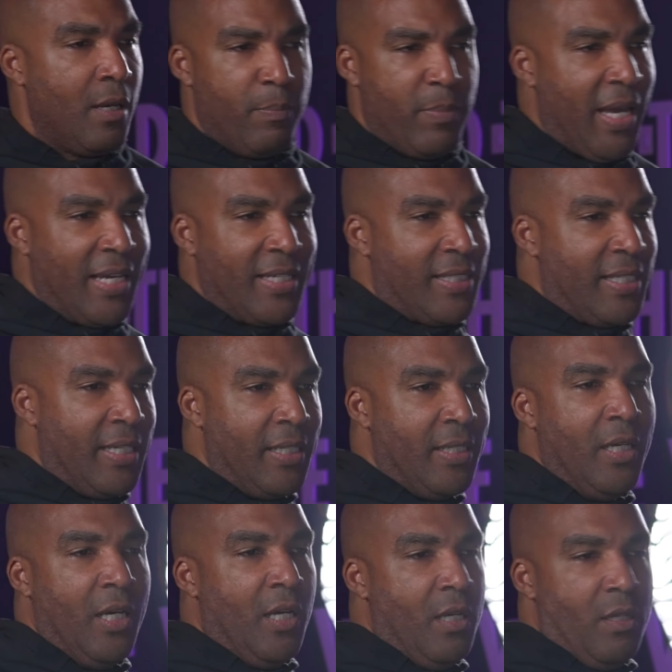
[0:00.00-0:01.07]
BAC
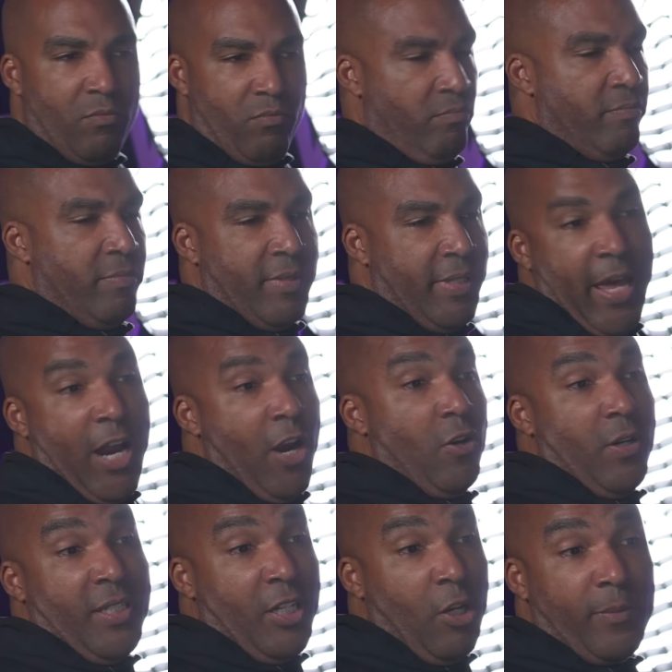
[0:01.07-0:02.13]

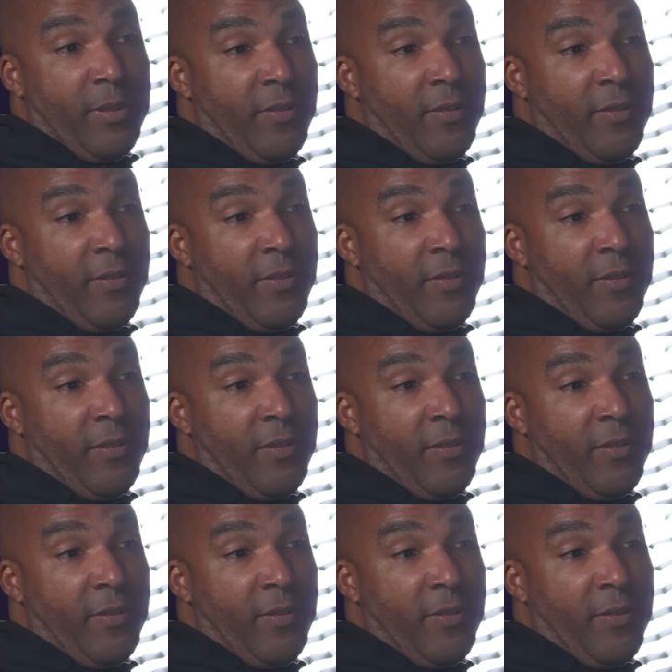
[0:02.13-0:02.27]
there in terms